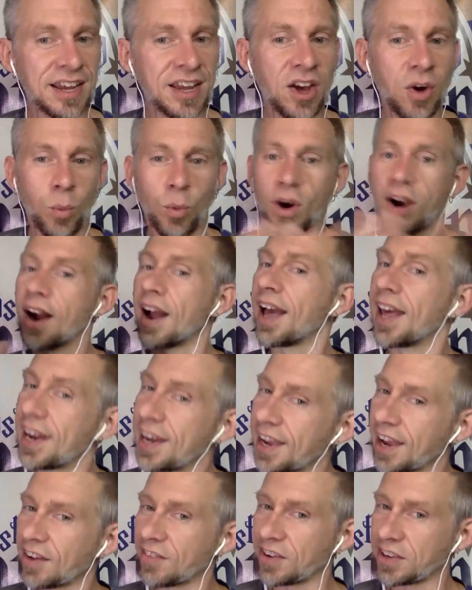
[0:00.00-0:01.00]
were any
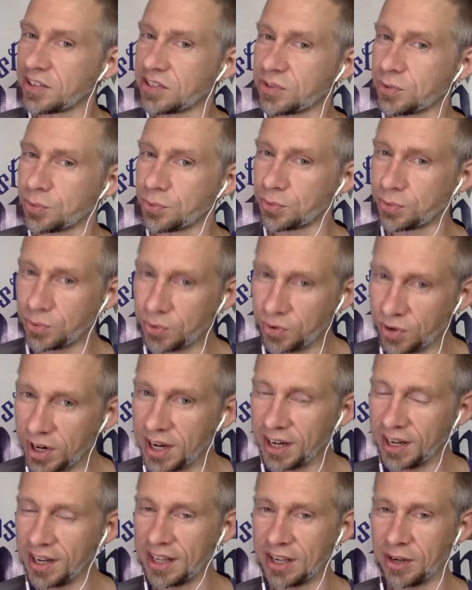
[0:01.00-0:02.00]
of us
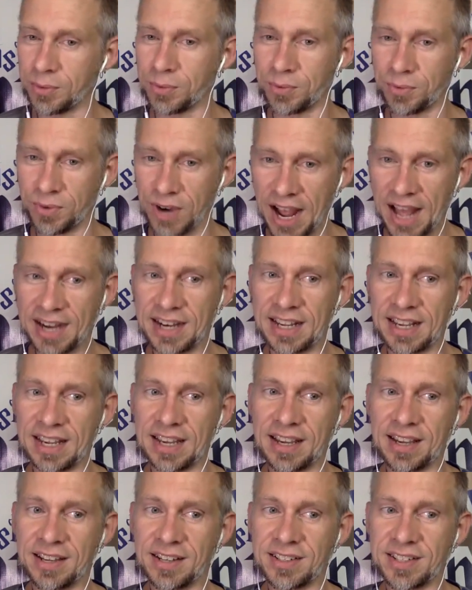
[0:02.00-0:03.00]
really
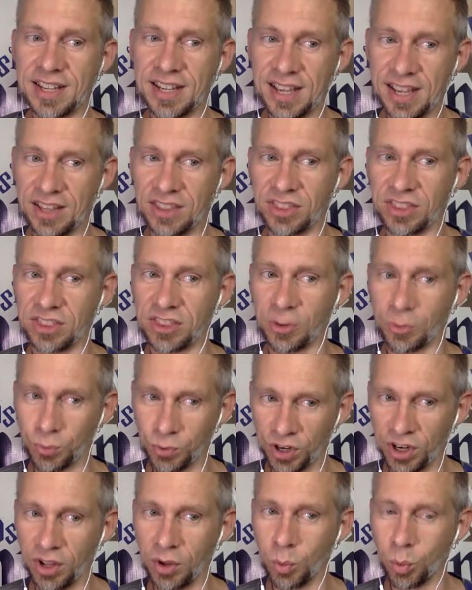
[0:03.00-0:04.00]
ready to hit the
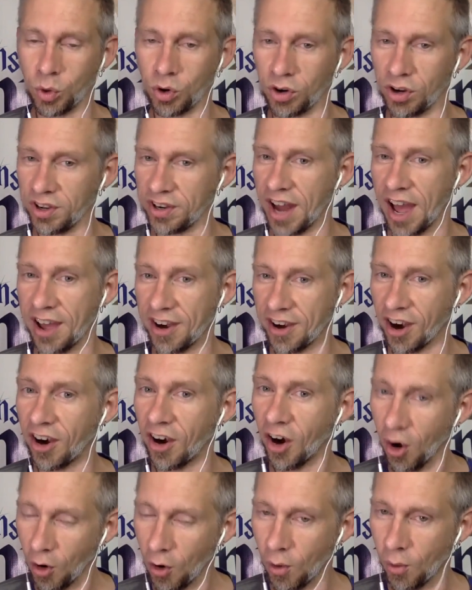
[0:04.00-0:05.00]
real world on our
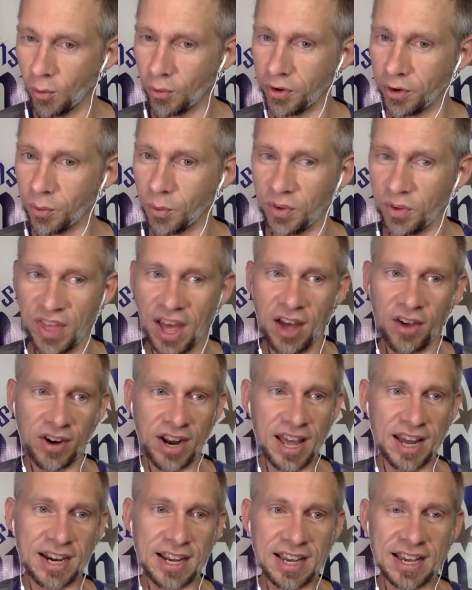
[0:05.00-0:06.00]
own without
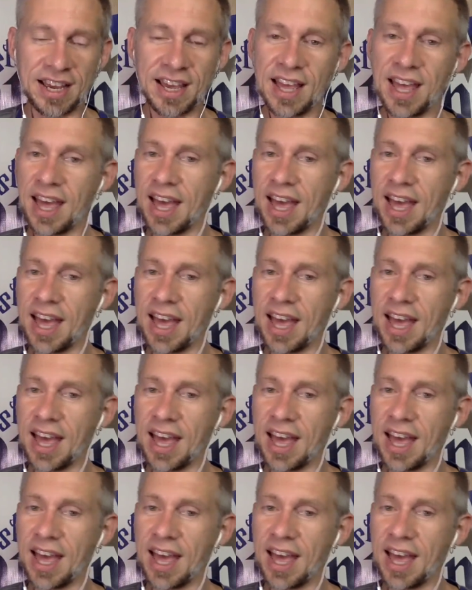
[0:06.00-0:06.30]
any